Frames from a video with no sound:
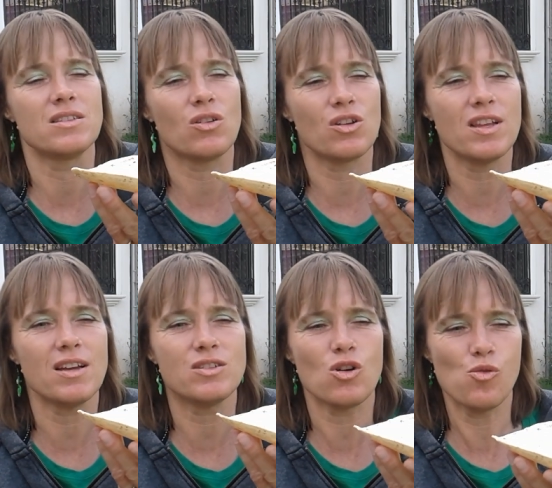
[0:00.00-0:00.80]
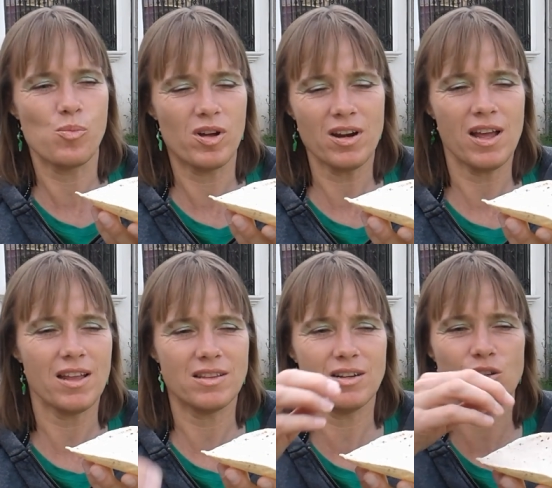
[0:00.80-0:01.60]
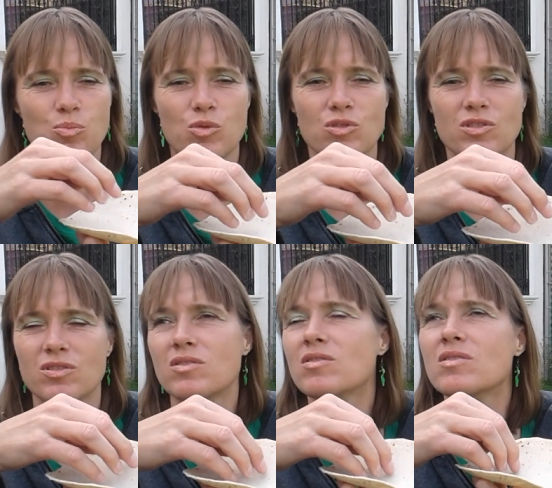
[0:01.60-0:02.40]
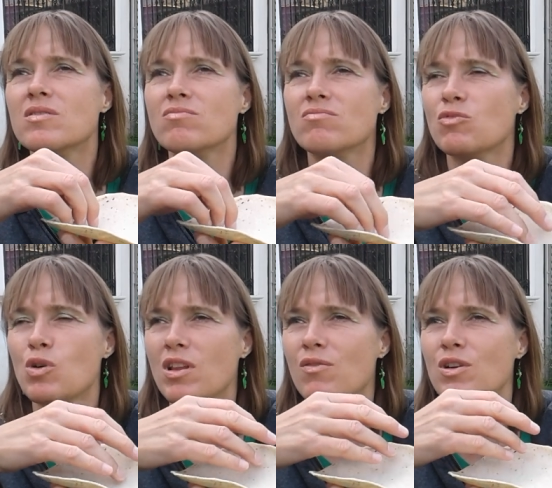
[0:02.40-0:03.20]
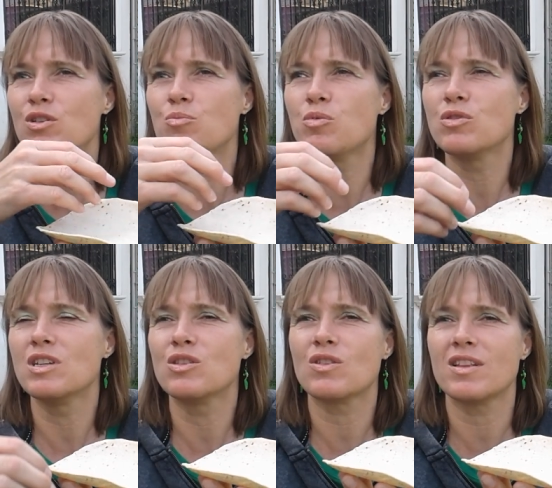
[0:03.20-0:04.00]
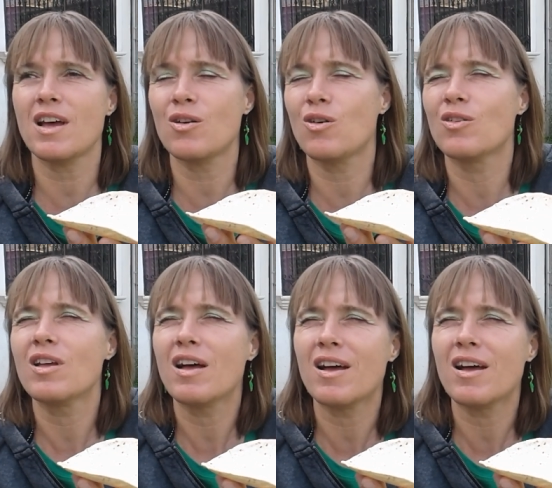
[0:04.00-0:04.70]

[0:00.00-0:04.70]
Tortilla is open, and then you put whatever you put into the taco.